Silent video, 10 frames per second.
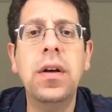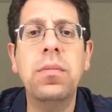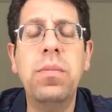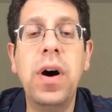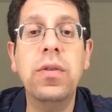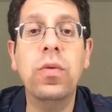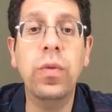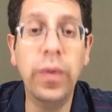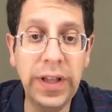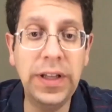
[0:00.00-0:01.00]
but
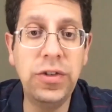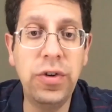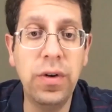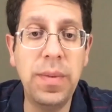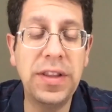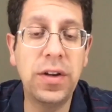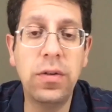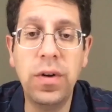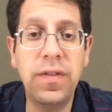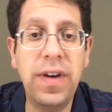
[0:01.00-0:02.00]
really true about the
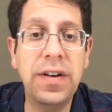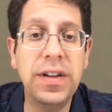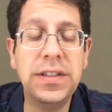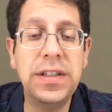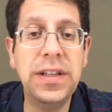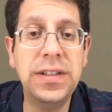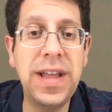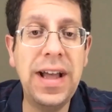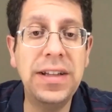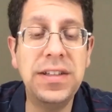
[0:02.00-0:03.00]
coronavirus, is
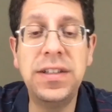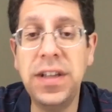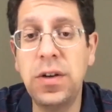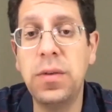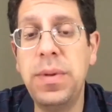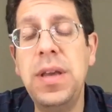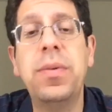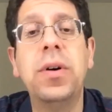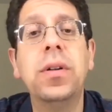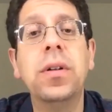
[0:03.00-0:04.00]
that sicker
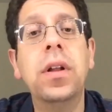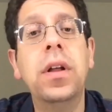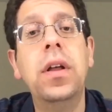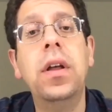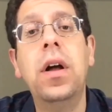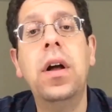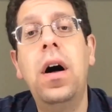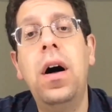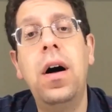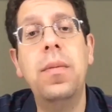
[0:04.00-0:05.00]
people
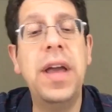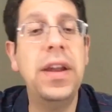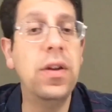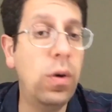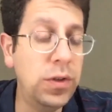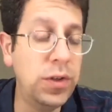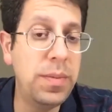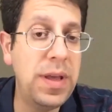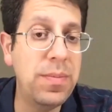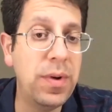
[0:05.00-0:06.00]
and older
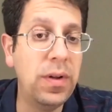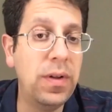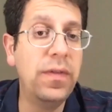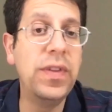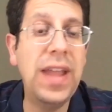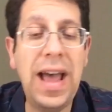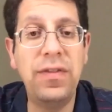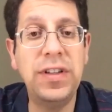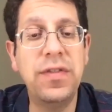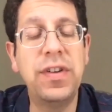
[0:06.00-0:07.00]
people have a
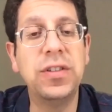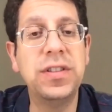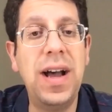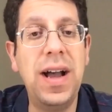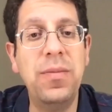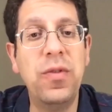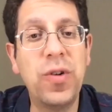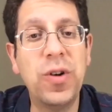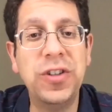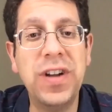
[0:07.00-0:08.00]
difficult time. Of
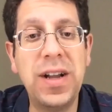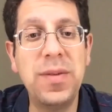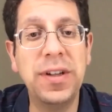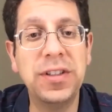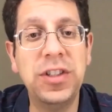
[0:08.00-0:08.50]
course, you're not going to be able to